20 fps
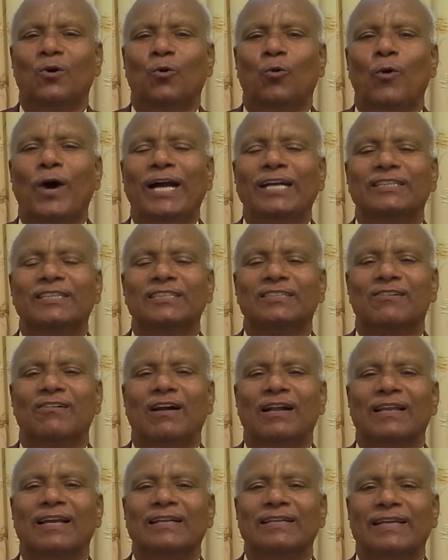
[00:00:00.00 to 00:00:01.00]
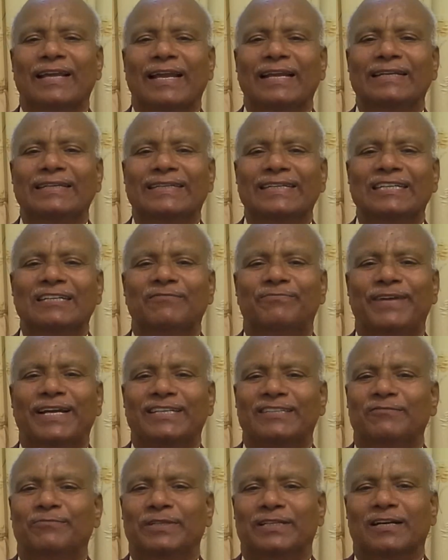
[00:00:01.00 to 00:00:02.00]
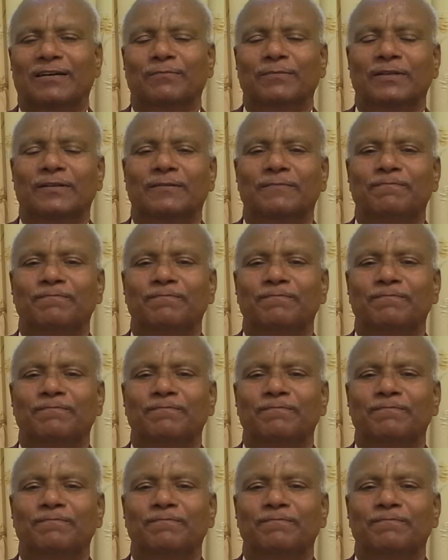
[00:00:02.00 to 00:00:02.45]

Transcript: Why it is called as anti-infective vitamin?